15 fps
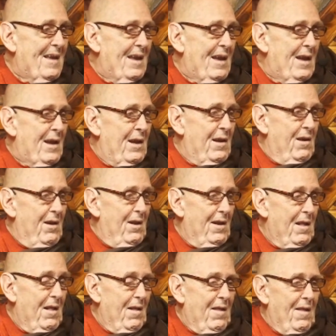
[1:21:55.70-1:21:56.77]
and
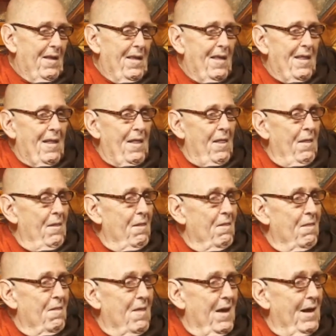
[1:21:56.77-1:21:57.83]

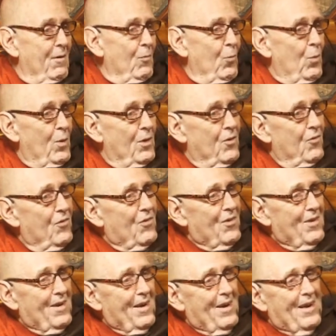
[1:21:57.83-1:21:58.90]
that was
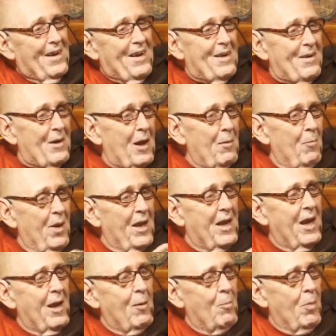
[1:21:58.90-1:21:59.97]
uh, I
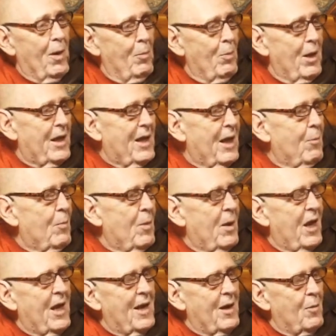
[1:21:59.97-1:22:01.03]
became public em-
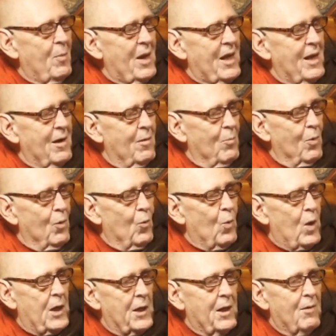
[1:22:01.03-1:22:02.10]
enemy number
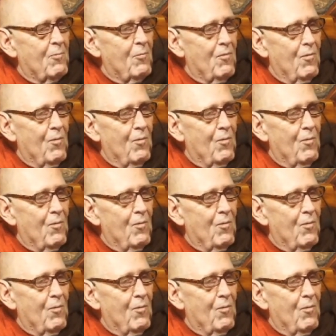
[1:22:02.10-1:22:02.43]
one